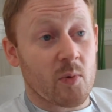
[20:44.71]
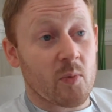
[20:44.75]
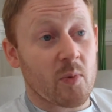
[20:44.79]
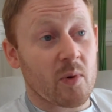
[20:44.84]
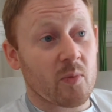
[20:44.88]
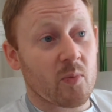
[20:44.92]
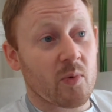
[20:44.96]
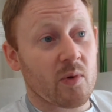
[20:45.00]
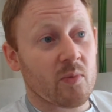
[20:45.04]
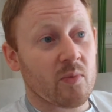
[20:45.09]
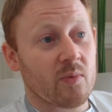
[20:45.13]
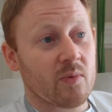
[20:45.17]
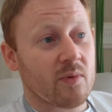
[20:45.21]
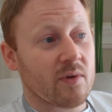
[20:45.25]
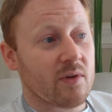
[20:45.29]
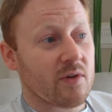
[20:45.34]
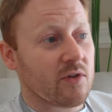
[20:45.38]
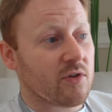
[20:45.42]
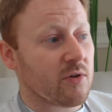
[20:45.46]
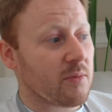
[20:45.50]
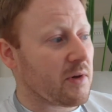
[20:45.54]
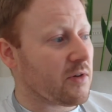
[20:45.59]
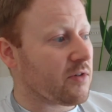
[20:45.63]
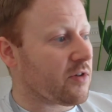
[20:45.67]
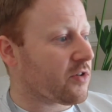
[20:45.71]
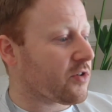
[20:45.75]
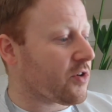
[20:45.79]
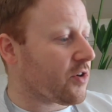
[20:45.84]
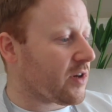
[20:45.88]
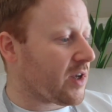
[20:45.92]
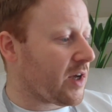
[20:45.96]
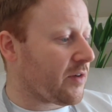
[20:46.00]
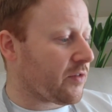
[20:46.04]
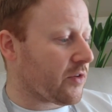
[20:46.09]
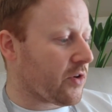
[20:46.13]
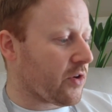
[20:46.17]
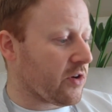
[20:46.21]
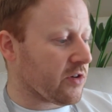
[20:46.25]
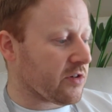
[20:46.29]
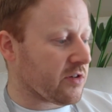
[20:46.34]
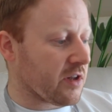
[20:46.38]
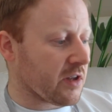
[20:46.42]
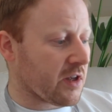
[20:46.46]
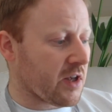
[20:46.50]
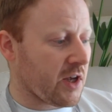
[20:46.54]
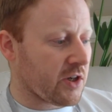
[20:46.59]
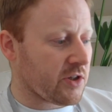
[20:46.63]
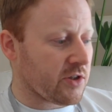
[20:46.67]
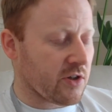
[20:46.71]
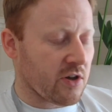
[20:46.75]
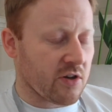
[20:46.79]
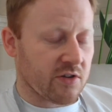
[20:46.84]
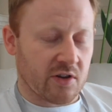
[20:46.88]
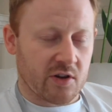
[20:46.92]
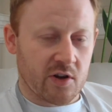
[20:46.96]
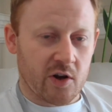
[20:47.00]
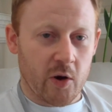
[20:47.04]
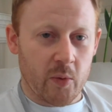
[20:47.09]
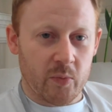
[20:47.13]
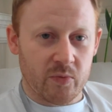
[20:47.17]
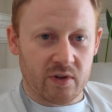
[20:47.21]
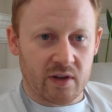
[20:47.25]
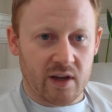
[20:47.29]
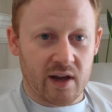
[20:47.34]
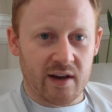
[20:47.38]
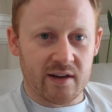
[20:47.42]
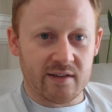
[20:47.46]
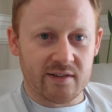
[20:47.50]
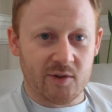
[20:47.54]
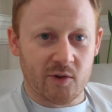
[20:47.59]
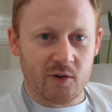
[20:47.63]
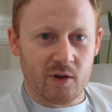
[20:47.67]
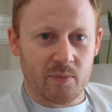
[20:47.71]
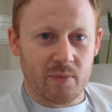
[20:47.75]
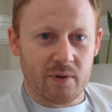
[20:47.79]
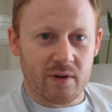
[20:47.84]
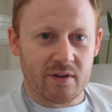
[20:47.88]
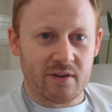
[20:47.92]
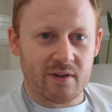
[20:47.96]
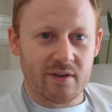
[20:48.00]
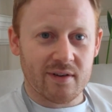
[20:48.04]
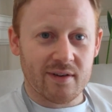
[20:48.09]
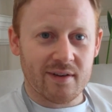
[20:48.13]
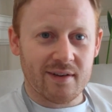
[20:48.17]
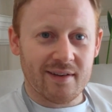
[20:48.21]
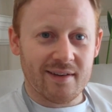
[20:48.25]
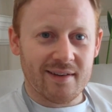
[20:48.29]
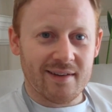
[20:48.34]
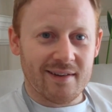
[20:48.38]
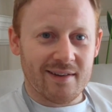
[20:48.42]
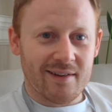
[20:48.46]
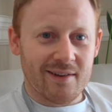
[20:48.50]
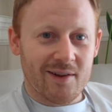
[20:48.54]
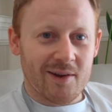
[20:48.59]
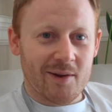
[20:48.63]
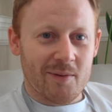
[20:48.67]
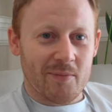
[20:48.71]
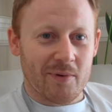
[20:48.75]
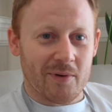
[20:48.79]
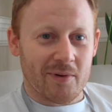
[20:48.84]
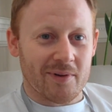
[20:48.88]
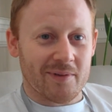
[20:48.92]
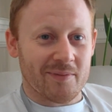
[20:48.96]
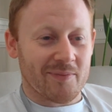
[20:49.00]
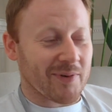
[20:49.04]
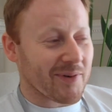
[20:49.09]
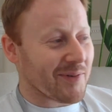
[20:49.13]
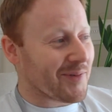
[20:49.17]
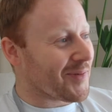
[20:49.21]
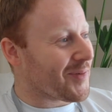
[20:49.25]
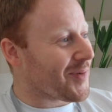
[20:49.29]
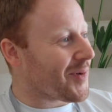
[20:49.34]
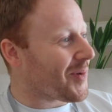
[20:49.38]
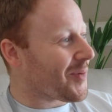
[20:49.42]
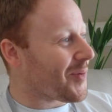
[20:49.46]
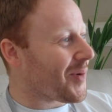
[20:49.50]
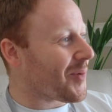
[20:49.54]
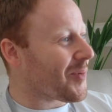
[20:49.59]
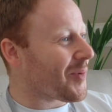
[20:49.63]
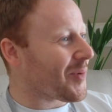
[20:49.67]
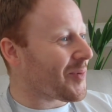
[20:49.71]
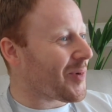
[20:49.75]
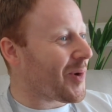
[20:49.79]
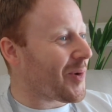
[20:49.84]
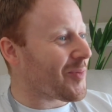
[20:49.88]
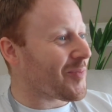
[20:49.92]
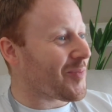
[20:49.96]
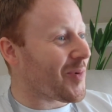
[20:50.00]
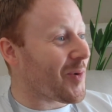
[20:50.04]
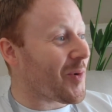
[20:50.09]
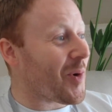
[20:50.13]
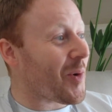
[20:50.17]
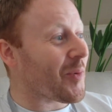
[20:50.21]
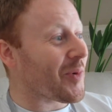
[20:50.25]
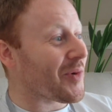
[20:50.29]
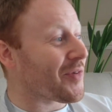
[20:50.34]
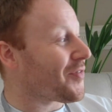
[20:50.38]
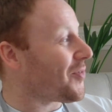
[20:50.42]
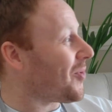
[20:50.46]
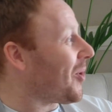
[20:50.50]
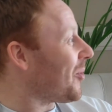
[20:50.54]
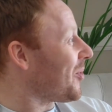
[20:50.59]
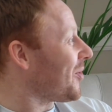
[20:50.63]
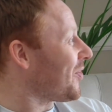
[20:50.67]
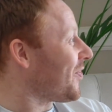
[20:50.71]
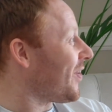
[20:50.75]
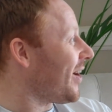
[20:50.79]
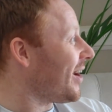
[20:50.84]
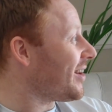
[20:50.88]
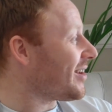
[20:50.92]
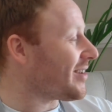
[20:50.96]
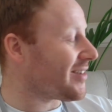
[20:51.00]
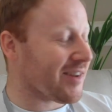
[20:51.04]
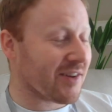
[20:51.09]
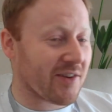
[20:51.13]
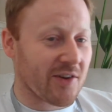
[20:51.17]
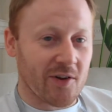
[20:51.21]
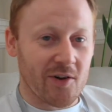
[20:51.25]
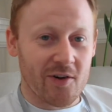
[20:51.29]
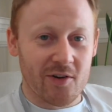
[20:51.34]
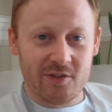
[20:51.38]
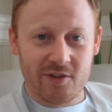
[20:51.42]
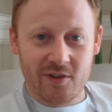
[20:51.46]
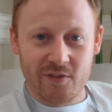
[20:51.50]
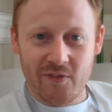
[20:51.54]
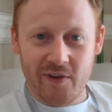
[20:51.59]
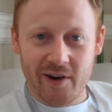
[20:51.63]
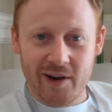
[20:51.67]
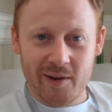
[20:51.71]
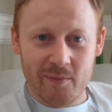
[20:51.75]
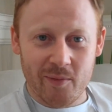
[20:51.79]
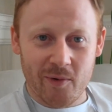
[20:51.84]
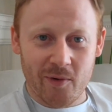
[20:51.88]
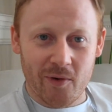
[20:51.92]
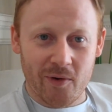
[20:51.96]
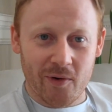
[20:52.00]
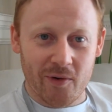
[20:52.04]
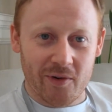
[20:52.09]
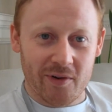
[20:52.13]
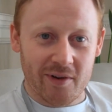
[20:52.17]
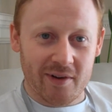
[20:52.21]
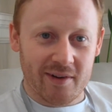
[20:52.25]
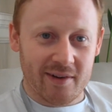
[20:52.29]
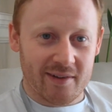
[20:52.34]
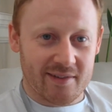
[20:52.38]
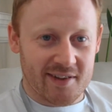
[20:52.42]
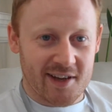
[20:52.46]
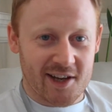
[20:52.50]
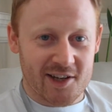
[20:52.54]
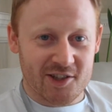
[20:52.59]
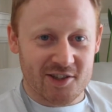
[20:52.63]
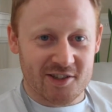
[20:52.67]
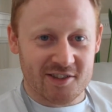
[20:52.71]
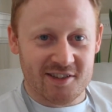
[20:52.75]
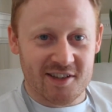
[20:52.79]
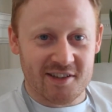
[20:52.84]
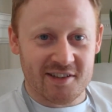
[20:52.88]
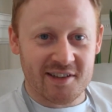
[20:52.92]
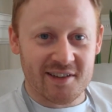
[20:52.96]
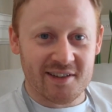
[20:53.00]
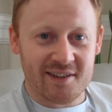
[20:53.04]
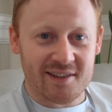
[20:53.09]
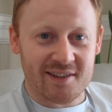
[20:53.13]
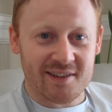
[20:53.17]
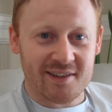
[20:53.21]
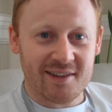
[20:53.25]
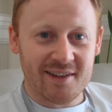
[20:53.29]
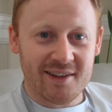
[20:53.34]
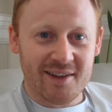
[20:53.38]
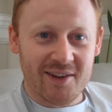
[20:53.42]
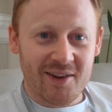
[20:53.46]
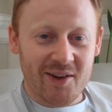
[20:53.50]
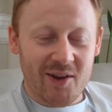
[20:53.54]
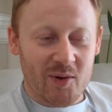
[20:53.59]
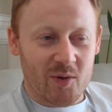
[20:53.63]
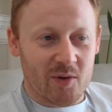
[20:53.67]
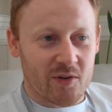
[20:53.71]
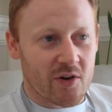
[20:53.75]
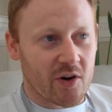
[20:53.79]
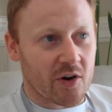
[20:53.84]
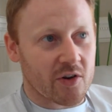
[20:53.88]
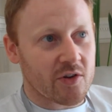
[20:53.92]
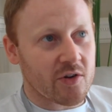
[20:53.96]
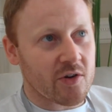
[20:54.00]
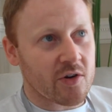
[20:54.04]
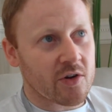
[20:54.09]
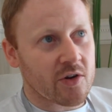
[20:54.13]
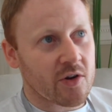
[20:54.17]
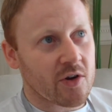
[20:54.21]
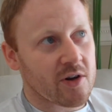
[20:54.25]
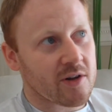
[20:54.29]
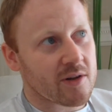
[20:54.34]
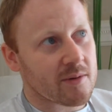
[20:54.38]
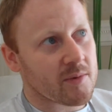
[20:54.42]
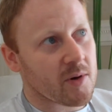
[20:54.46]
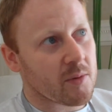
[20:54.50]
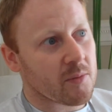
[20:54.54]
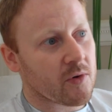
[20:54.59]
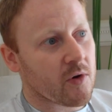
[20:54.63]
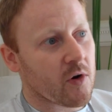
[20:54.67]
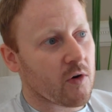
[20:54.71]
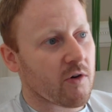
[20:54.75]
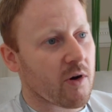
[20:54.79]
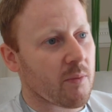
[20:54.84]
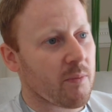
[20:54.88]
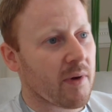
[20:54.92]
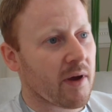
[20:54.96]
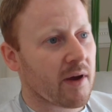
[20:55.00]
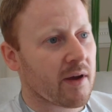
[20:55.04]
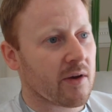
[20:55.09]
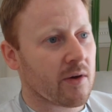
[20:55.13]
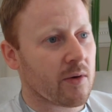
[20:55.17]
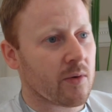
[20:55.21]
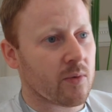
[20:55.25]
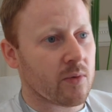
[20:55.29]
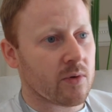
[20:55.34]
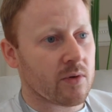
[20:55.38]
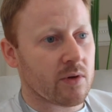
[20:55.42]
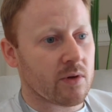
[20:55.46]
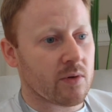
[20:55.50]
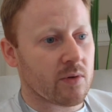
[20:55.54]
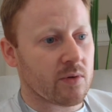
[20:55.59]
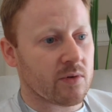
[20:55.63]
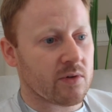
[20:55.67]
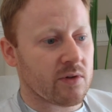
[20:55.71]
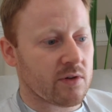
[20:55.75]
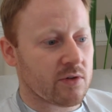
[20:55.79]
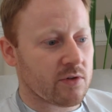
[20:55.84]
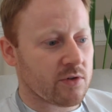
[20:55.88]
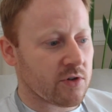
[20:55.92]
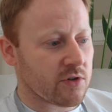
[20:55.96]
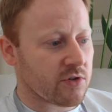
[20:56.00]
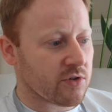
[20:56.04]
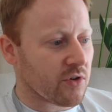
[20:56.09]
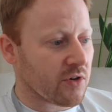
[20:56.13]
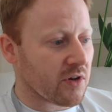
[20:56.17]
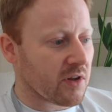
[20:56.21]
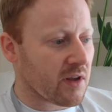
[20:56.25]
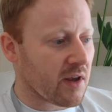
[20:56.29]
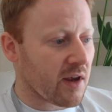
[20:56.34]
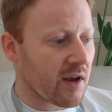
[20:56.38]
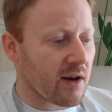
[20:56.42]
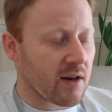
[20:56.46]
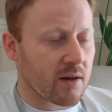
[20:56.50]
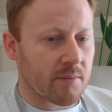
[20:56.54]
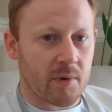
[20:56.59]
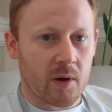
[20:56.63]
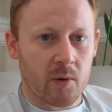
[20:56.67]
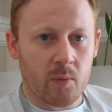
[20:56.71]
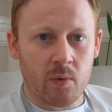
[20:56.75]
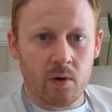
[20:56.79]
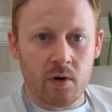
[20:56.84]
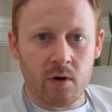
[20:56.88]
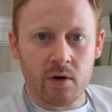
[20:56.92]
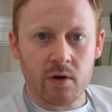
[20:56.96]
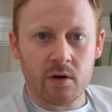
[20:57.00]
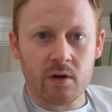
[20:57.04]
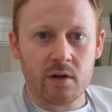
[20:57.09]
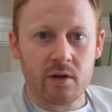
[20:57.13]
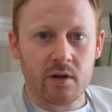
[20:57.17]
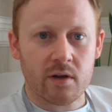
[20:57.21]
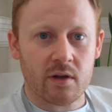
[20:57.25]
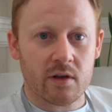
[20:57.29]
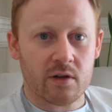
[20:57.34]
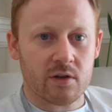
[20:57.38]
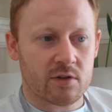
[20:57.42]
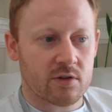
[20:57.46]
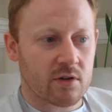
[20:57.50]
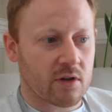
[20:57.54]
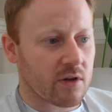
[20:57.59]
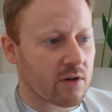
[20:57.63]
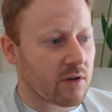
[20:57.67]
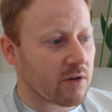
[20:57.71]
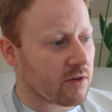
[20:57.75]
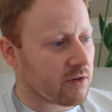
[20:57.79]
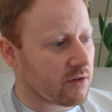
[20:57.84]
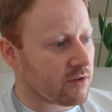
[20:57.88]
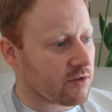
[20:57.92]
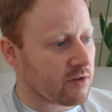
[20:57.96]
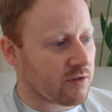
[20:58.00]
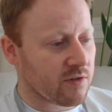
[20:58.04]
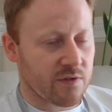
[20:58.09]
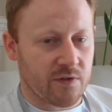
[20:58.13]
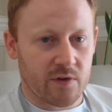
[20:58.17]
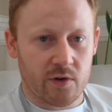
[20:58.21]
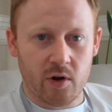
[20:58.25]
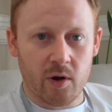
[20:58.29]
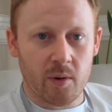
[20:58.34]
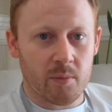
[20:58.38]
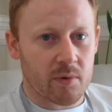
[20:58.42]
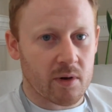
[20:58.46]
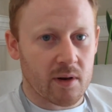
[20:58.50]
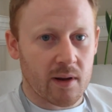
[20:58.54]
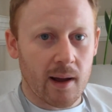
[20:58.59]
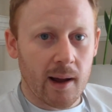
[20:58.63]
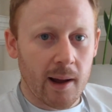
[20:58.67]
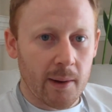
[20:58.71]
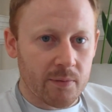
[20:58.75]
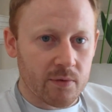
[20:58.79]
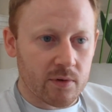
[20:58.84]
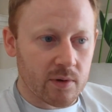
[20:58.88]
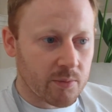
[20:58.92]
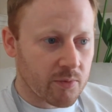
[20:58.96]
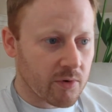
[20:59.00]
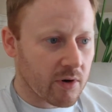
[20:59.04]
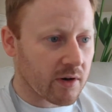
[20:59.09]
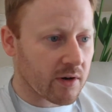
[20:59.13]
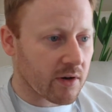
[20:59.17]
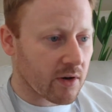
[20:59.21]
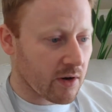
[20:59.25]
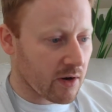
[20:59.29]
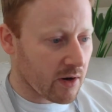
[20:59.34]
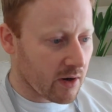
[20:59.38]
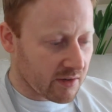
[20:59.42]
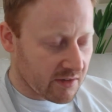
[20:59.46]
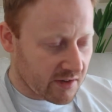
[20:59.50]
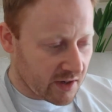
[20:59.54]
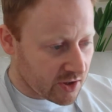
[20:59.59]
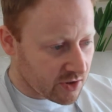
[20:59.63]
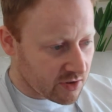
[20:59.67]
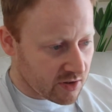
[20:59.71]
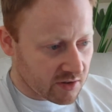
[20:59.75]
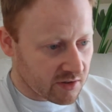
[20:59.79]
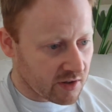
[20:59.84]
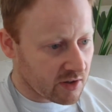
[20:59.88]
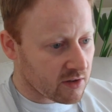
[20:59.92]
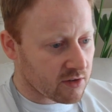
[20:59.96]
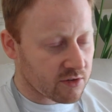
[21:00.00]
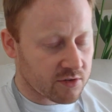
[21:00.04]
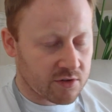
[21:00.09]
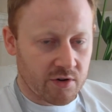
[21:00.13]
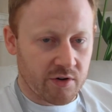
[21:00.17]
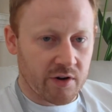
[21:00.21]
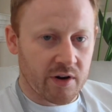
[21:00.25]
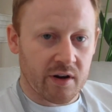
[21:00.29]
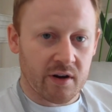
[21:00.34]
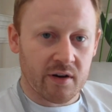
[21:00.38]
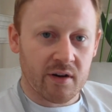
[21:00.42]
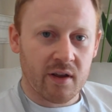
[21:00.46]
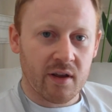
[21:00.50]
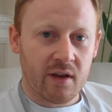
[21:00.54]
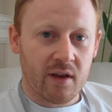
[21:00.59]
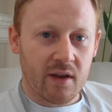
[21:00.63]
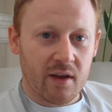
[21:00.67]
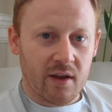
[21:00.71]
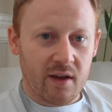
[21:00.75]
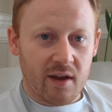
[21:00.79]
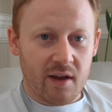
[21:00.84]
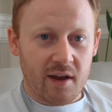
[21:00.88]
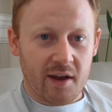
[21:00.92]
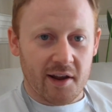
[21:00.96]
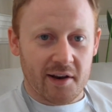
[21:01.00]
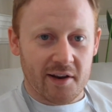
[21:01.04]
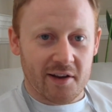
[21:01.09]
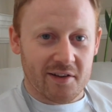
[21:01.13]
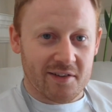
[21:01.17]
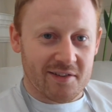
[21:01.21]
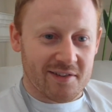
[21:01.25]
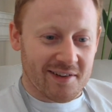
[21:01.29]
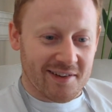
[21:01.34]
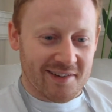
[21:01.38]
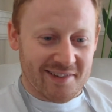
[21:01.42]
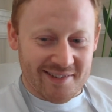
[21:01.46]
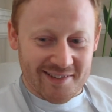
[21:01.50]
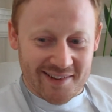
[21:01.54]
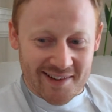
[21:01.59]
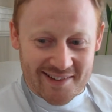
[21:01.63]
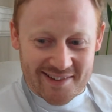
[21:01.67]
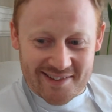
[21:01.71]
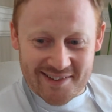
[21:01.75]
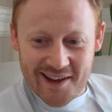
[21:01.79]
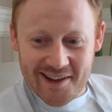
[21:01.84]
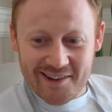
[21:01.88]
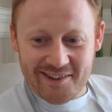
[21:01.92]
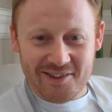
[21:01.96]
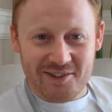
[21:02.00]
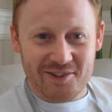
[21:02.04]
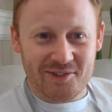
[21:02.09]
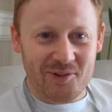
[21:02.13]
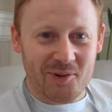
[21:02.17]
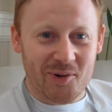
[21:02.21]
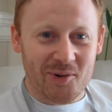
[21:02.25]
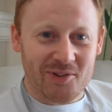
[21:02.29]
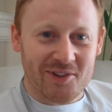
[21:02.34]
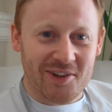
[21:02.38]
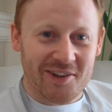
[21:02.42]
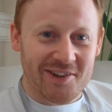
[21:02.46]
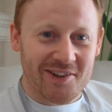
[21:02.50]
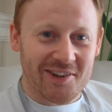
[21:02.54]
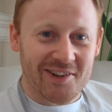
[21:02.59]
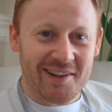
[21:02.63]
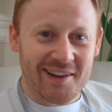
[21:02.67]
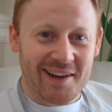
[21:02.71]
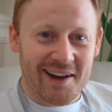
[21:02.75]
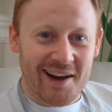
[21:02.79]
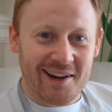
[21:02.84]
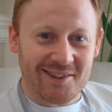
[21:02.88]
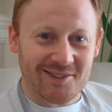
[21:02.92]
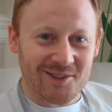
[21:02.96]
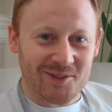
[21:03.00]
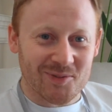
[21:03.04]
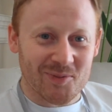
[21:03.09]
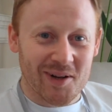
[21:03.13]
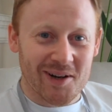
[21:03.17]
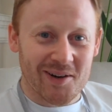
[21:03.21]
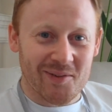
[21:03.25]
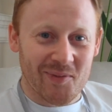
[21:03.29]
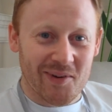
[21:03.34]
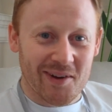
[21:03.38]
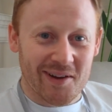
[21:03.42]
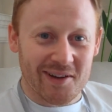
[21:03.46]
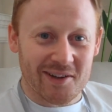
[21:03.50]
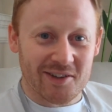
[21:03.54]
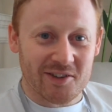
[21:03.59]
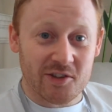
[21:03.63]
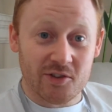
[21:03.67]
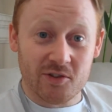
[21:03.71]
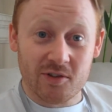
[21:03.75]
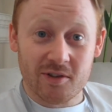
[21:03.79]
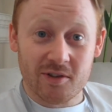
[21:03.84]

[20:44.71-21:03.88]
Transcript: We, we, sometimes it's good to have girls in the kitchen because it calms the guys down a bit. Okay. But what, what, what, what, we, what we find is the girls are very more attention to detail. Yes. We've got a young girl at the moment called Rebecca who, who just done a year at Le Manoir and uh, she's phenomenal, absolutely brilliant. attention to detail is great. And it's, it's, it's setting the store to the other guys as well. Where Do you